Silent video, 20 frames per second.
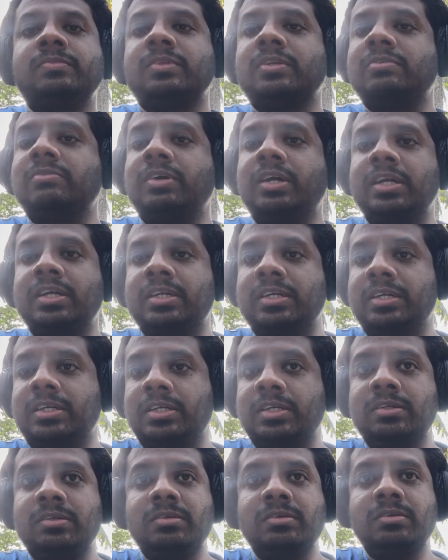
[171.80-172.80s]
validate
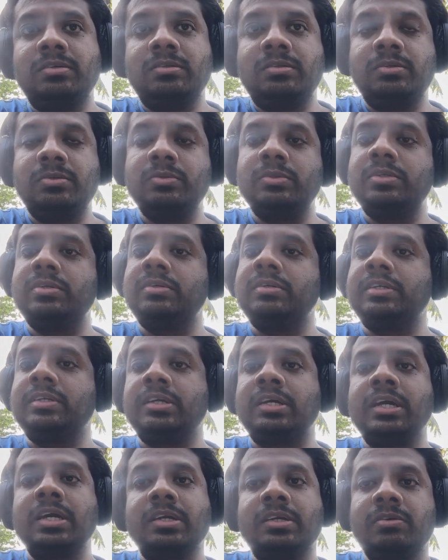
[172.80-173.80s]
it through the
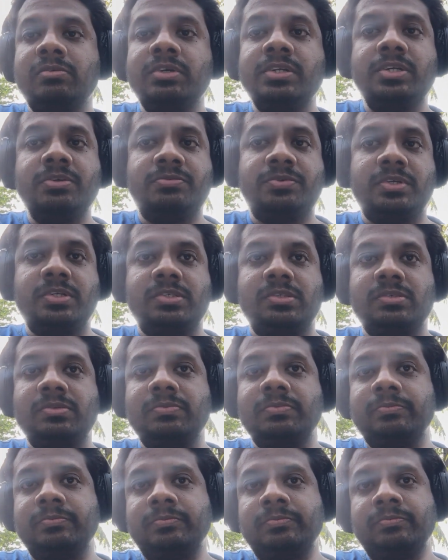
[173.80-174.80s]
interactive interface.
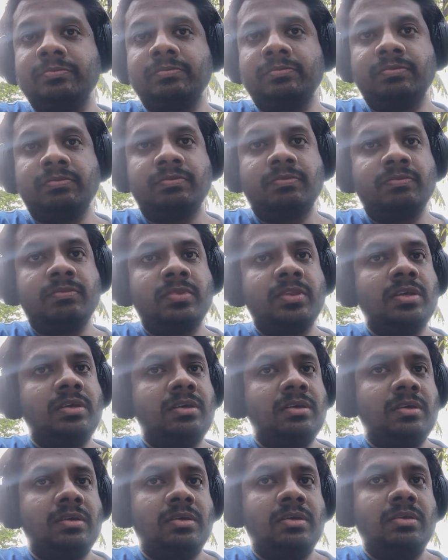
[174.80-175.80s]

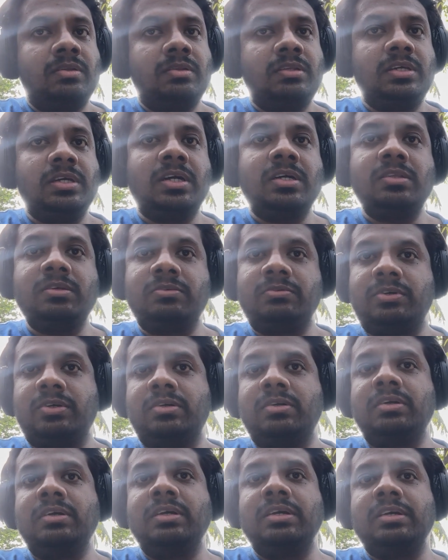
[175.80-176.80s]
The other
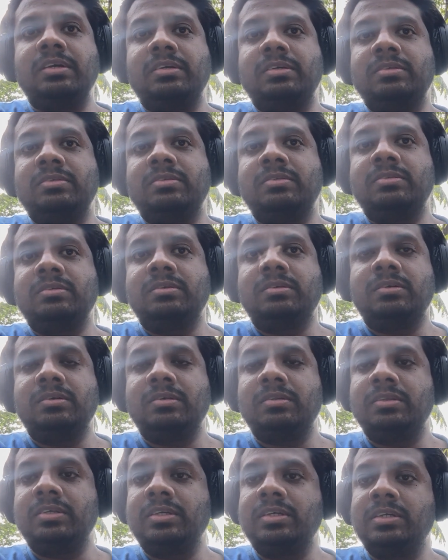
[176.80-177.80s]
one is
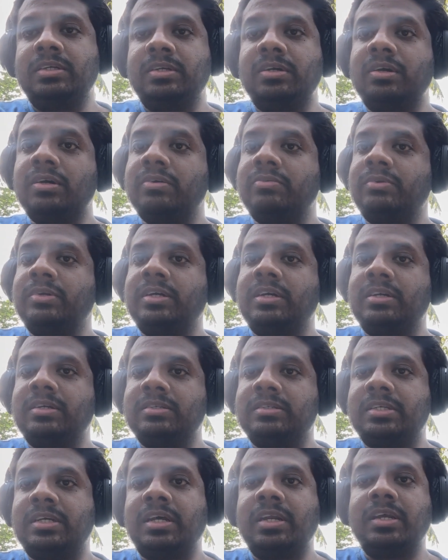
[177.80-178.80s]
the document
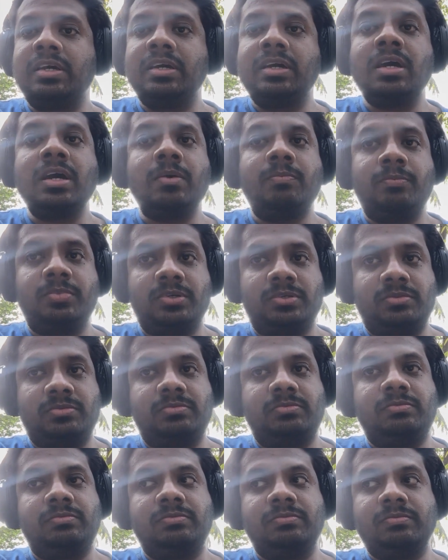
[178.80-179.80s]
understanding app,
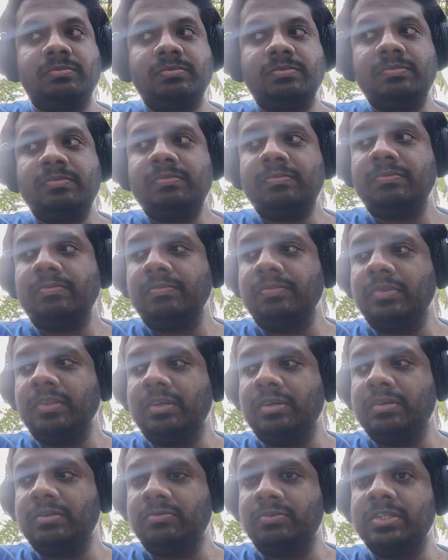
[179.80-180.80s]

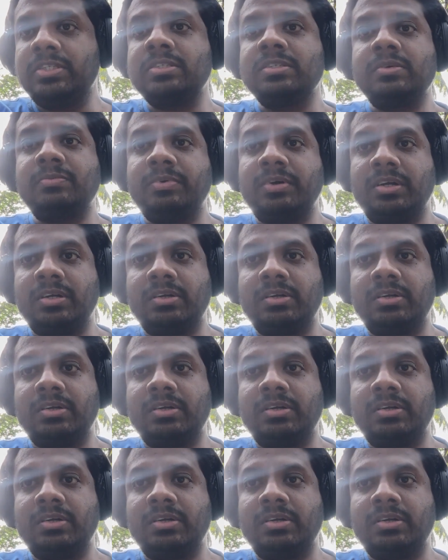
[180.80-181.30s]
which is a part